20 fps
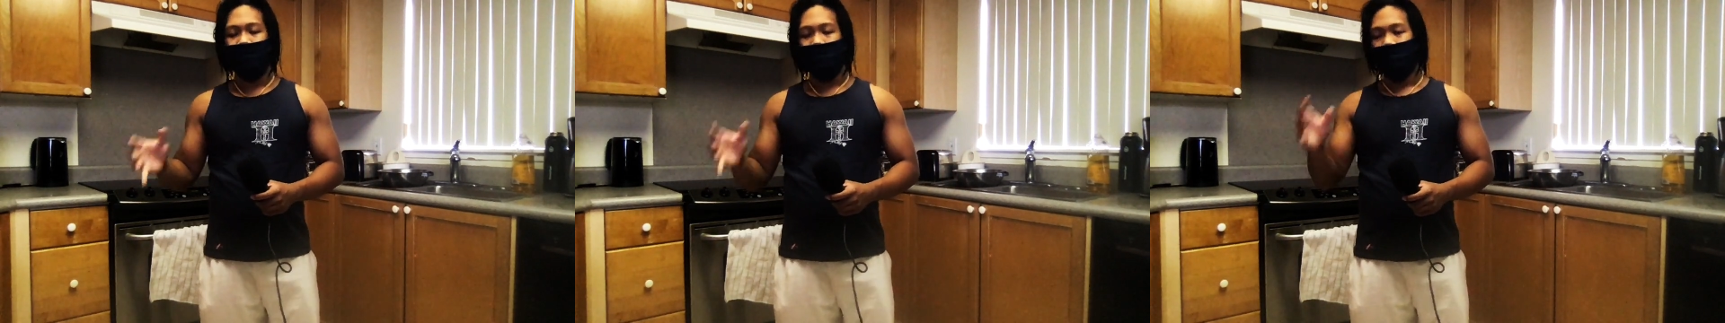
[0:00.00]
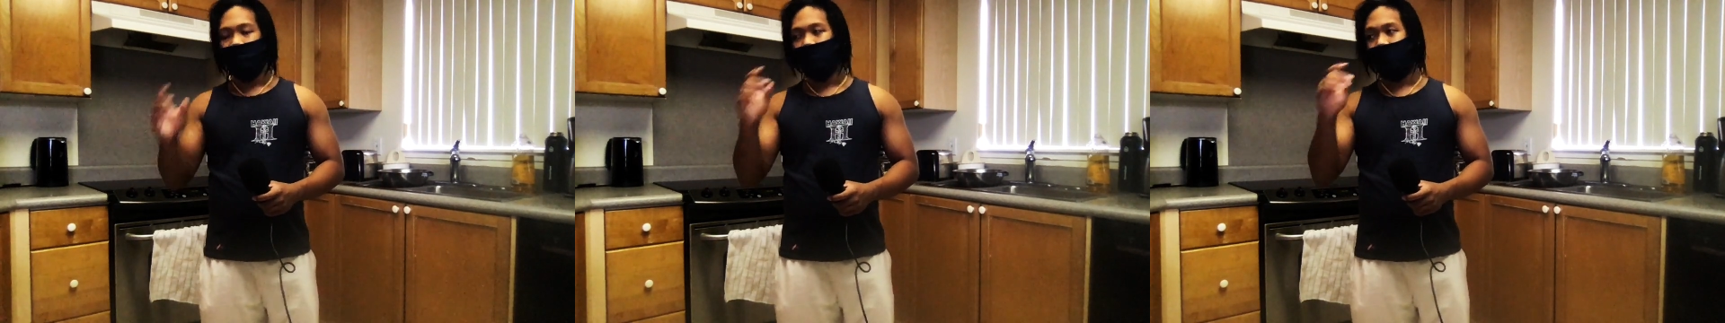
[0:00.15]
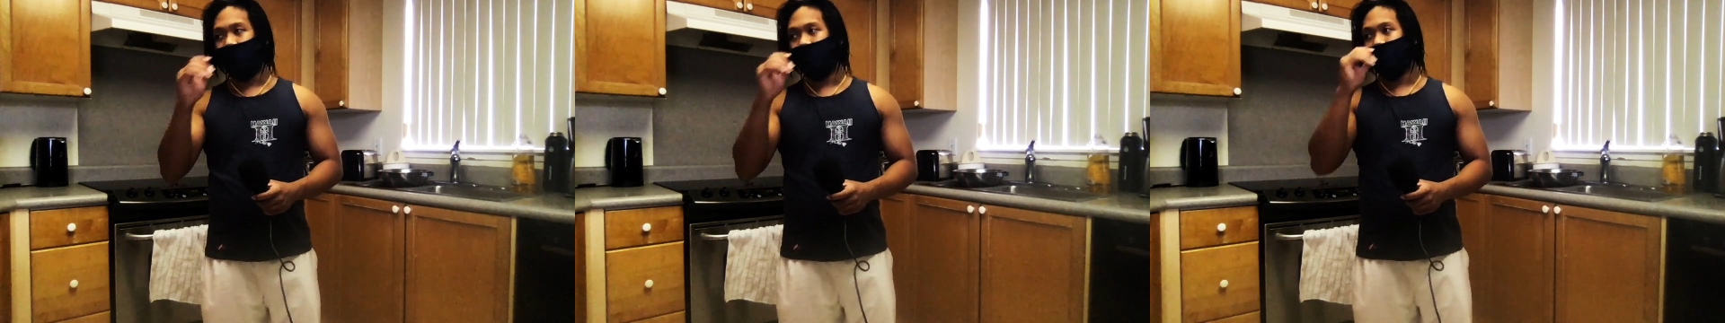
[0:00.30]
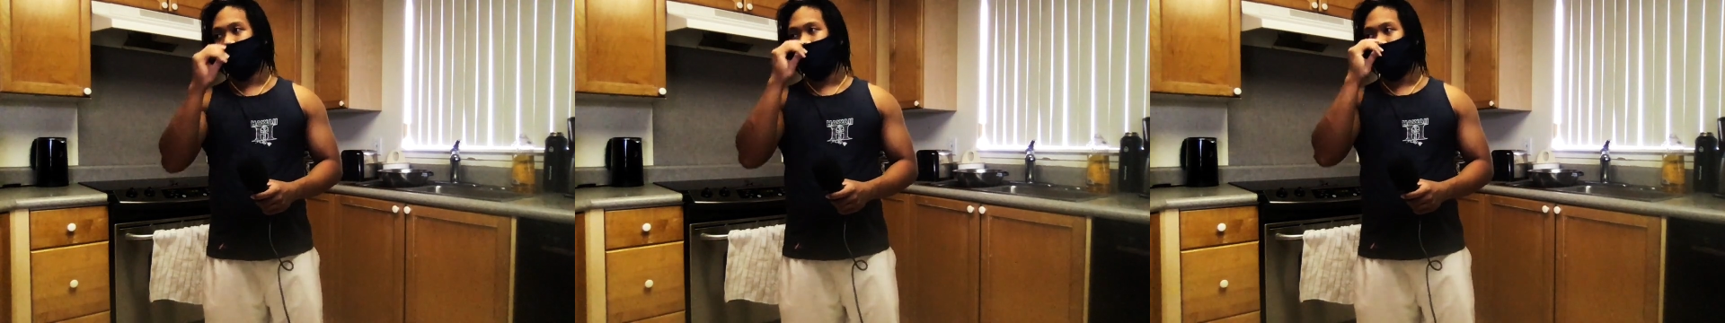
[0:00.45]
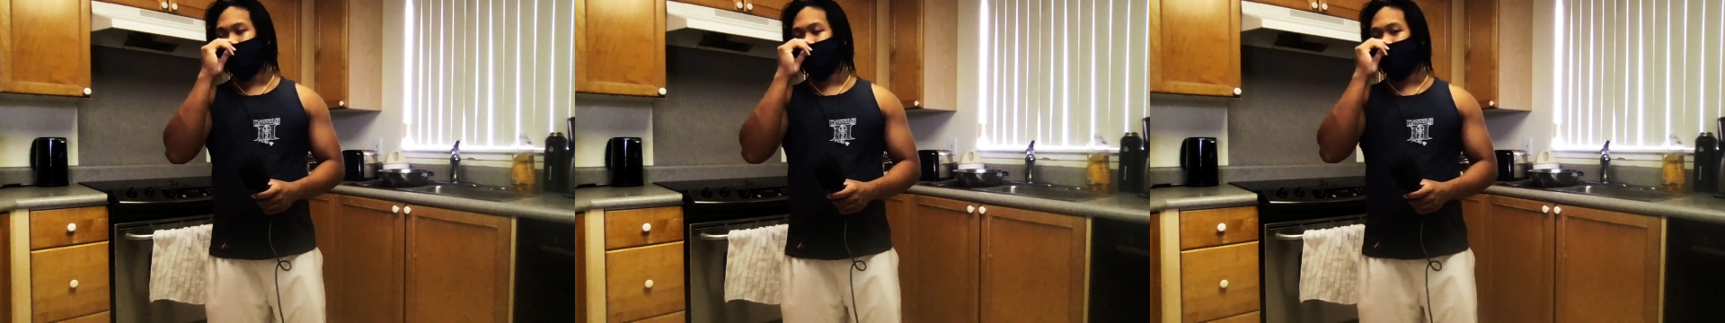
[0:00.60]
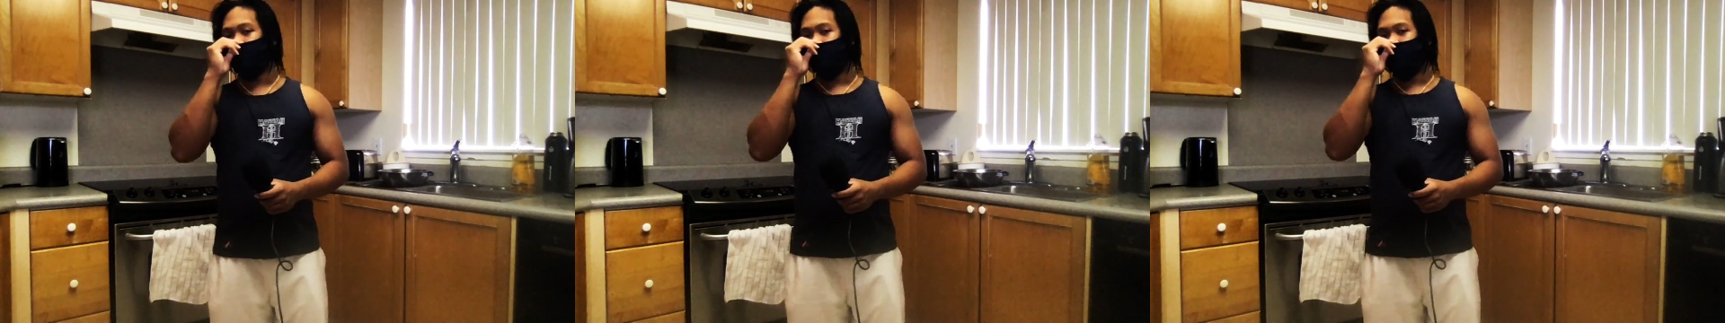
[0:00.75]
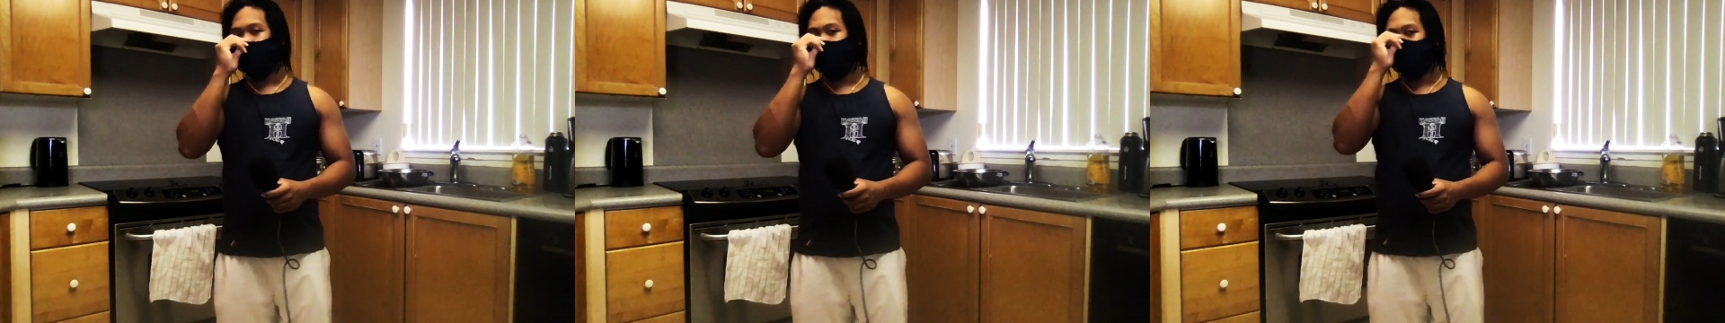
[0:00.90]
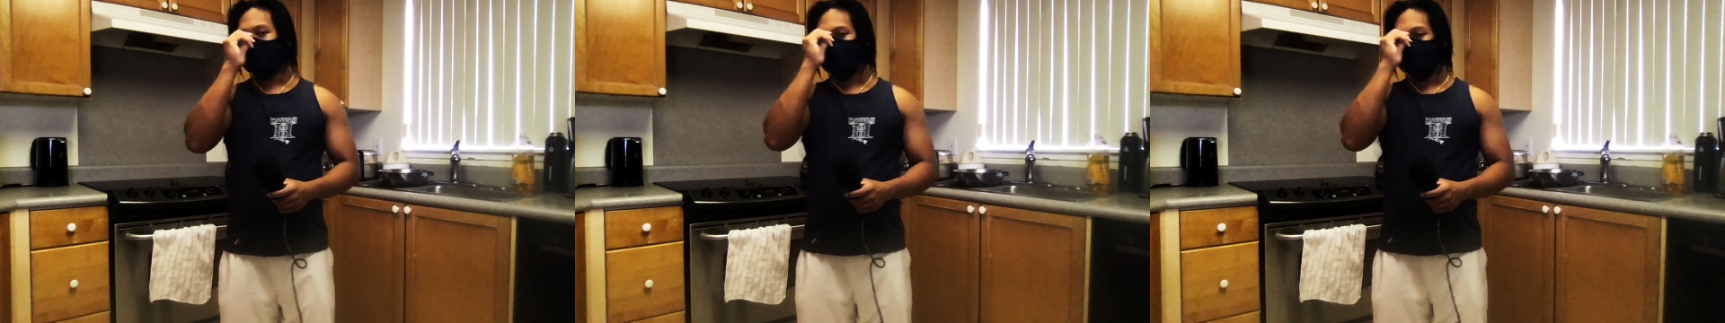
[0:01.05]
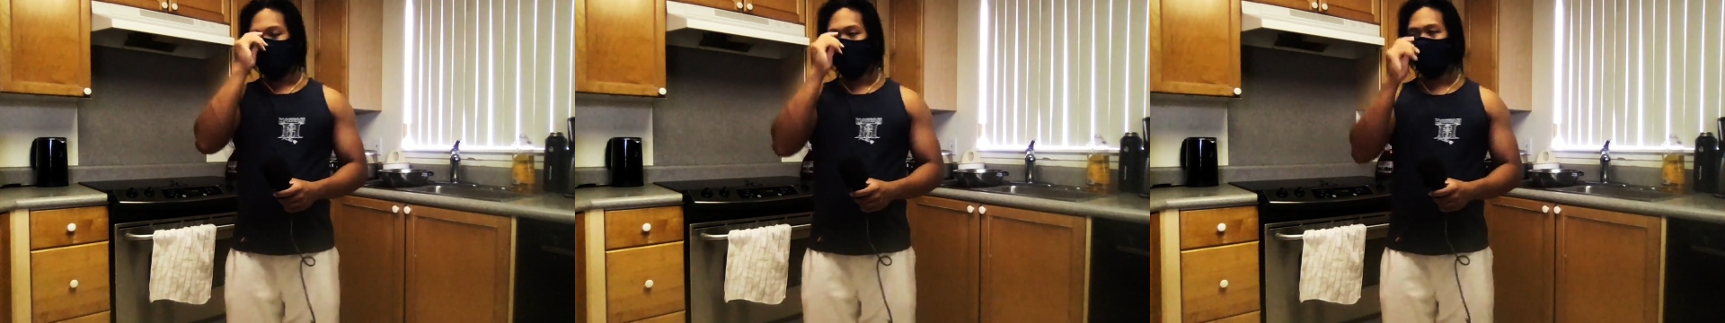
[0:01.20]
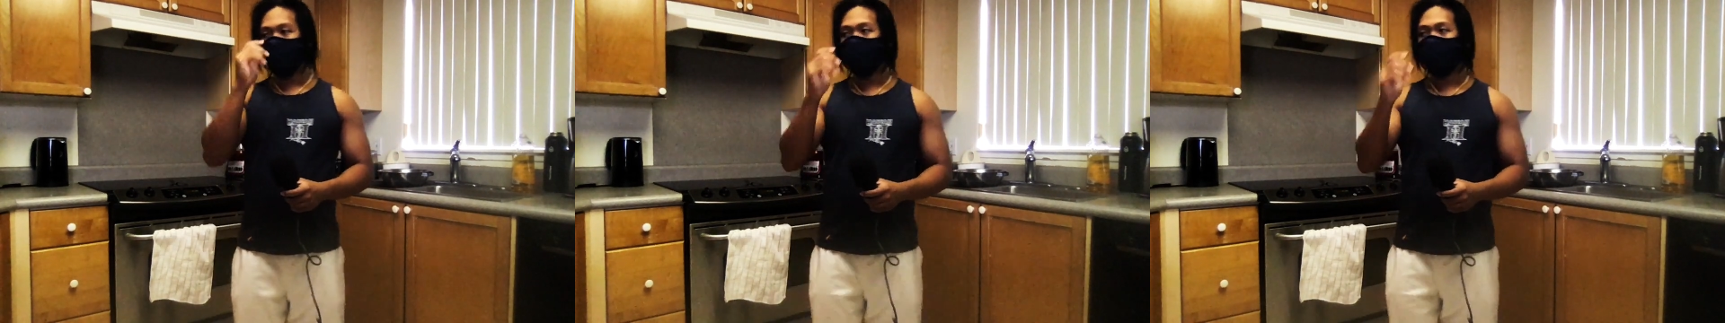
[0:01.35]
But as of
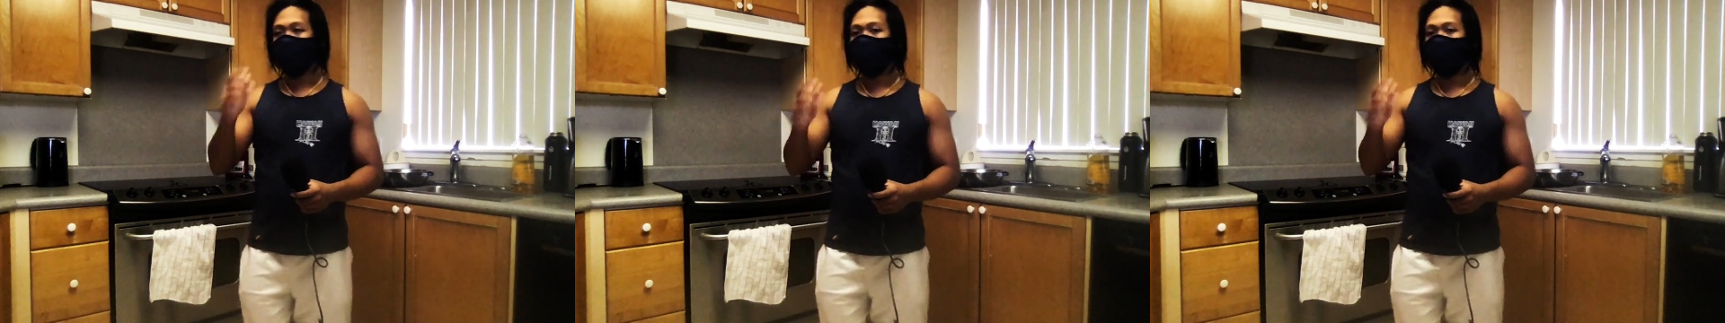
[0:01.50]
recently,